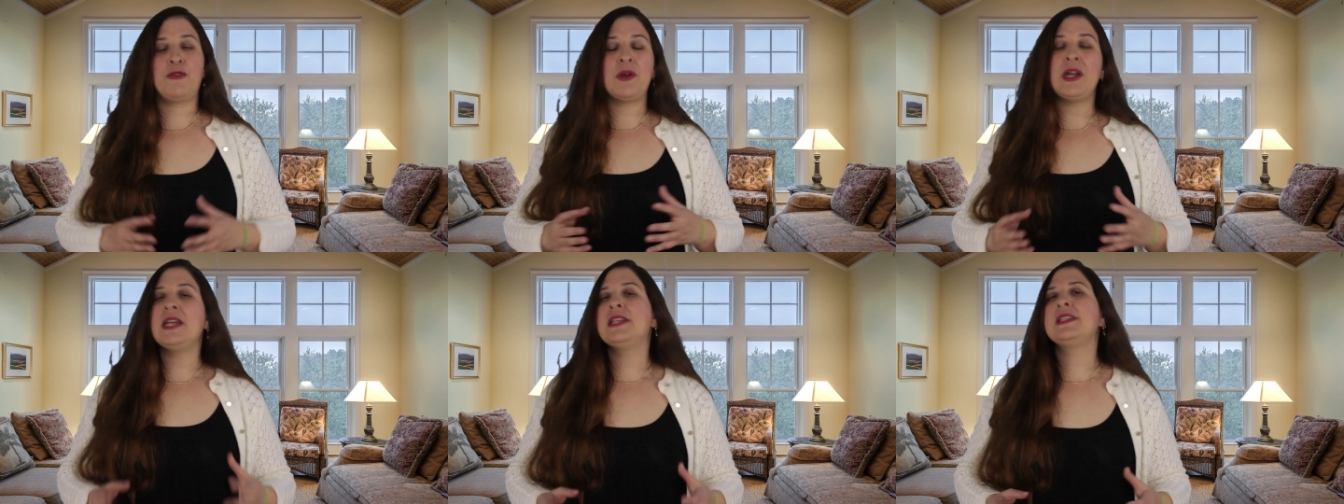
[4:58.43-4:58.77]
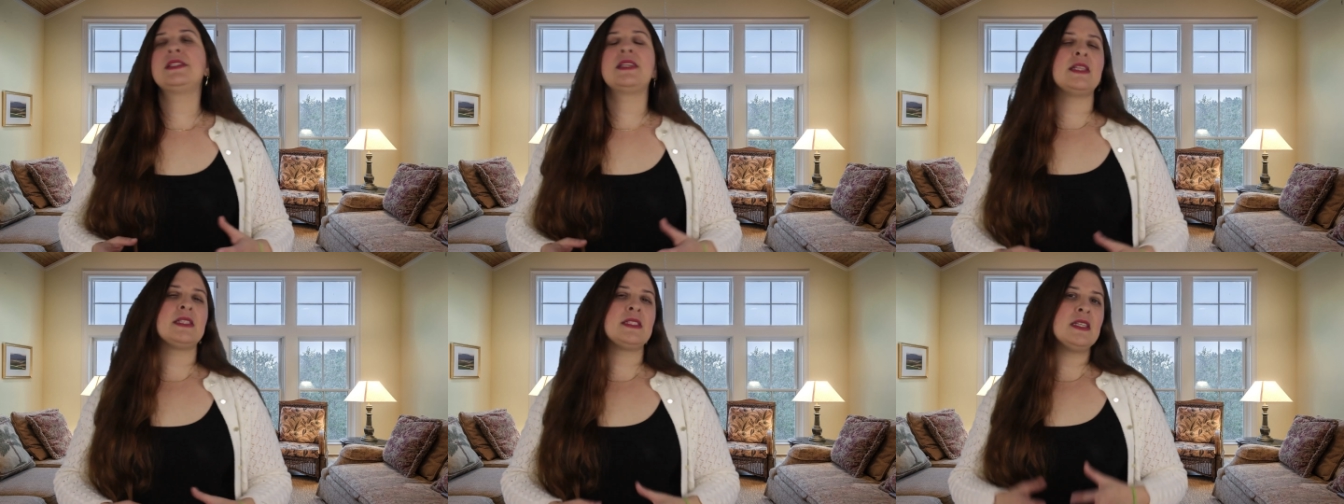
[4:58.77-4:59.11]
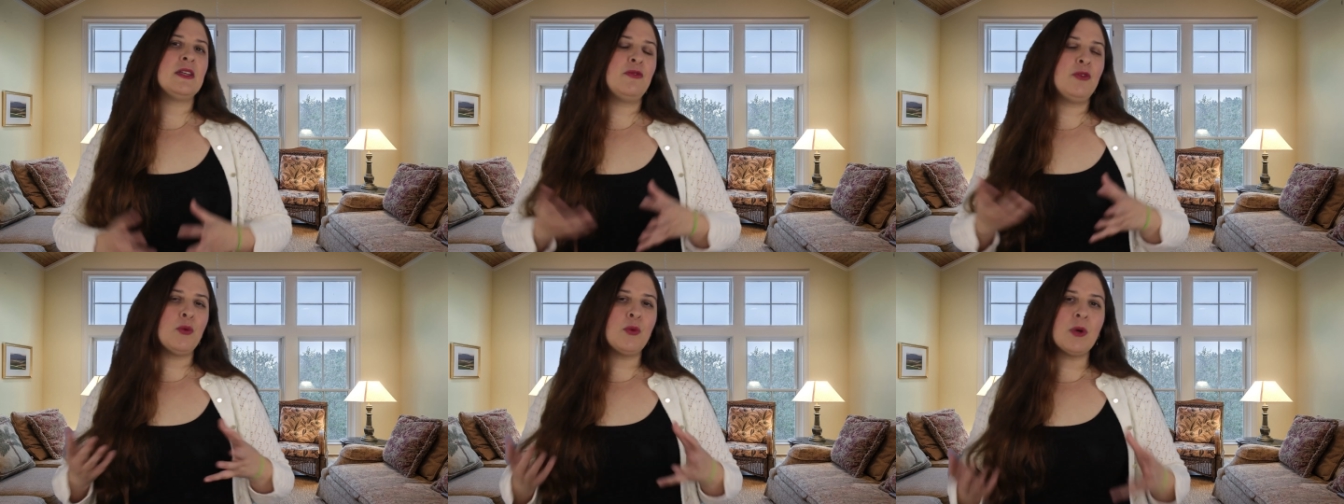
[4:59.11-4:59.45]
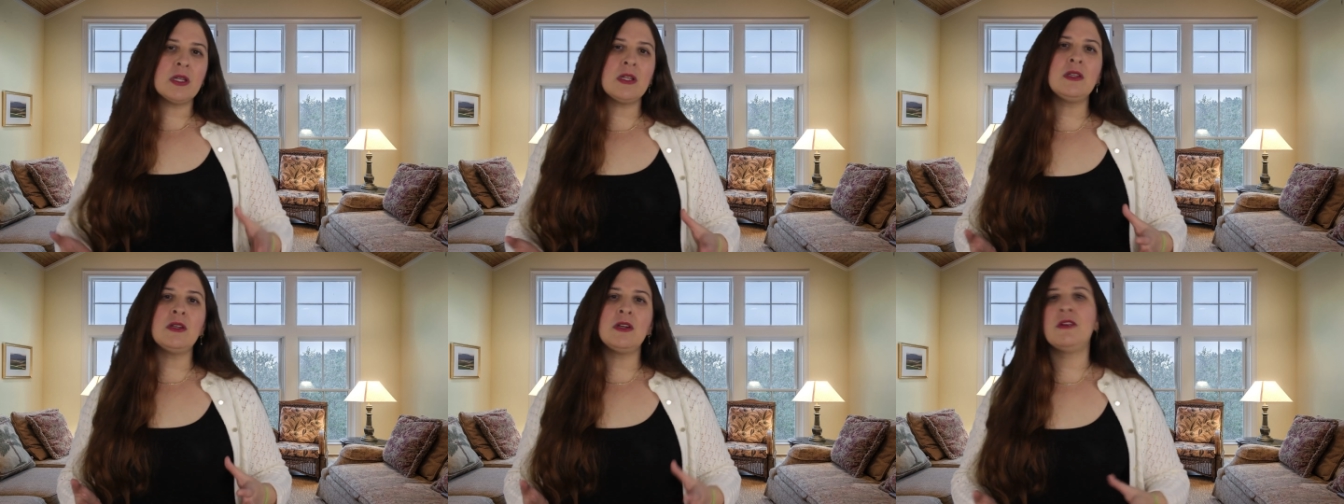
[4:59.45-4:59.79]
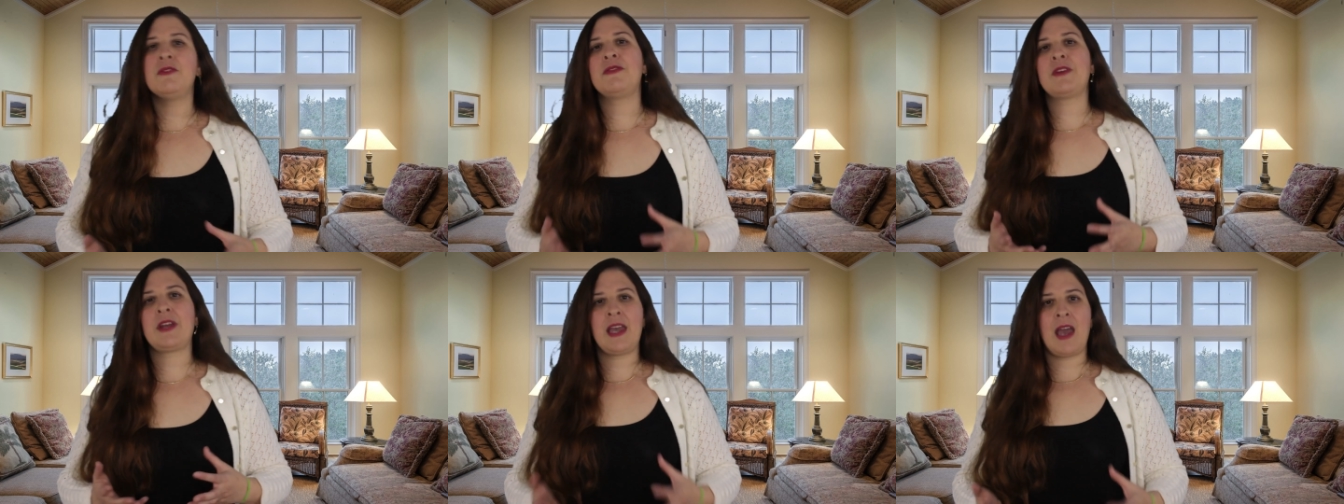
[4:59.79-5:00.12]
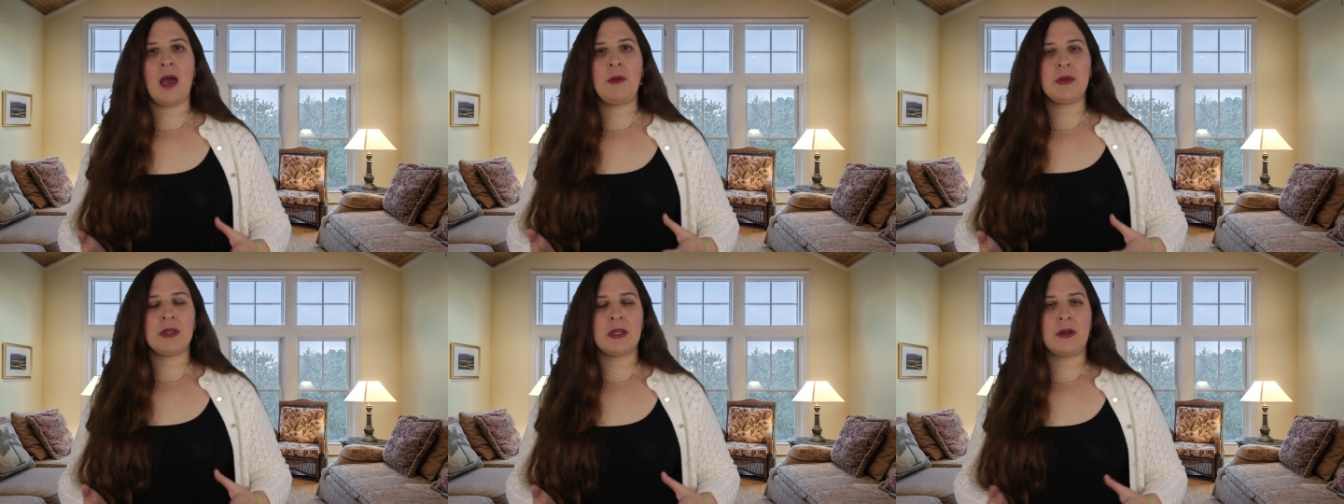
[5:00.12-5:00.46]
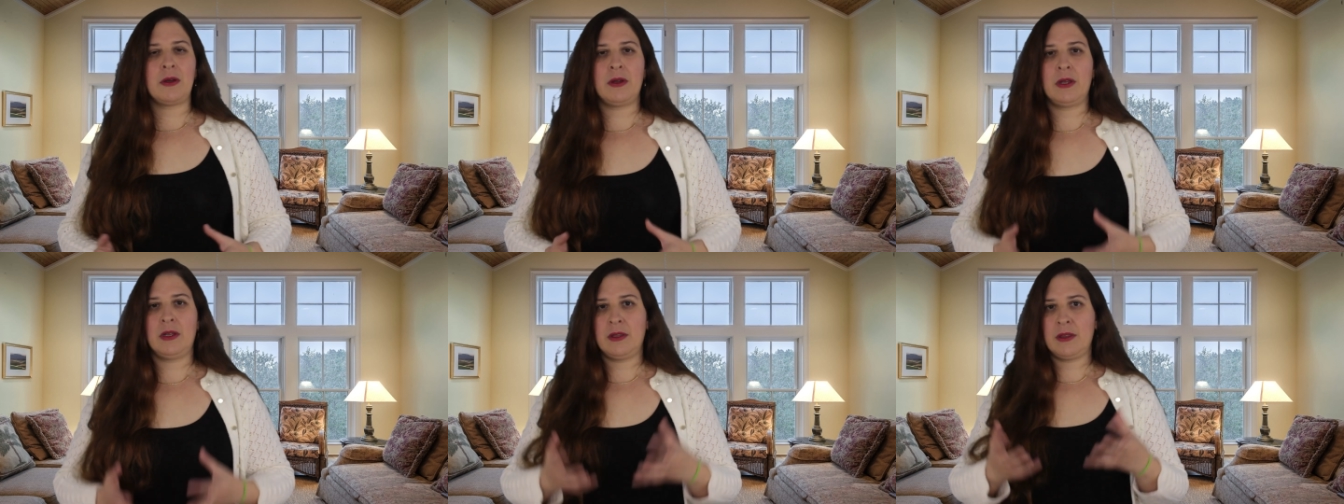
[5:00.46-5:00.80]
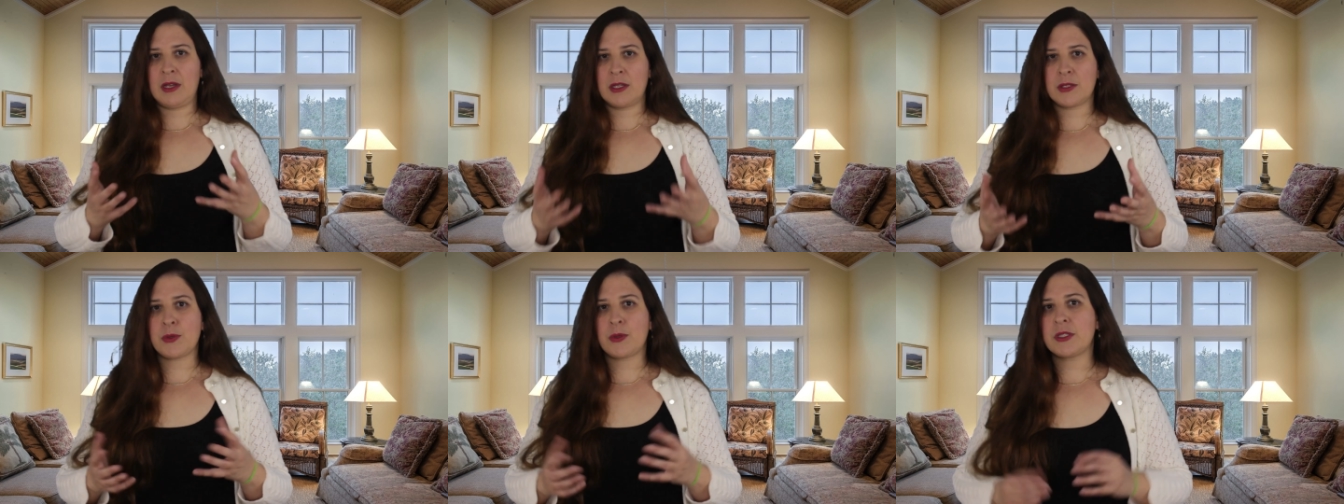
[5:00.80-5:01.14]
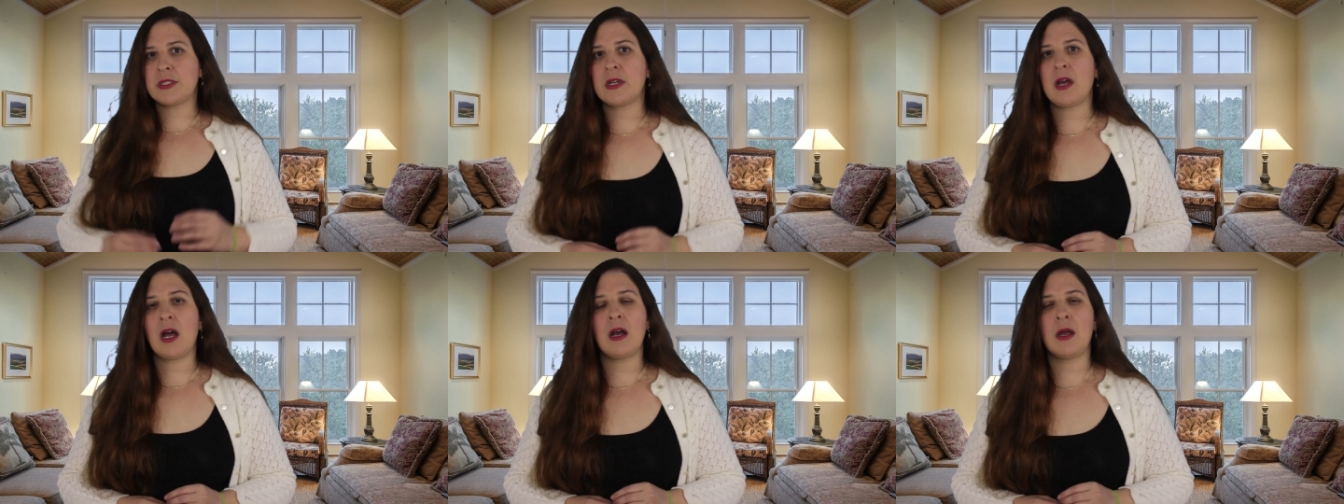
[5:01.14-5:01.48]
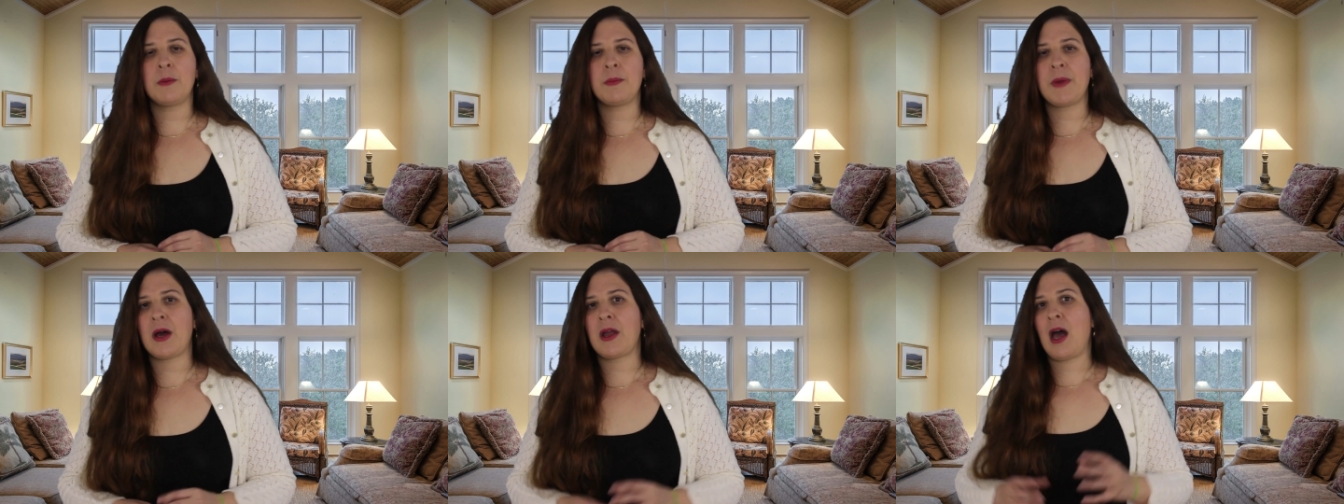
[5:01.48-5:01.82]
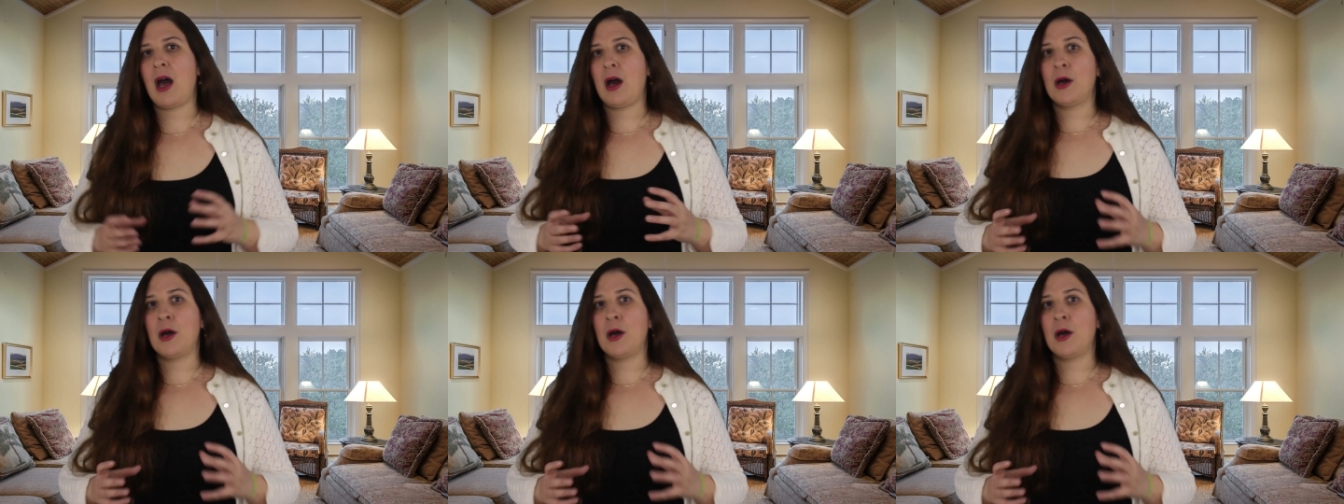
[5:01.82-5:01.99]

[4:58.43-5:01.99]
for instance, if you want to learn vocabulary, that's what we're talking about,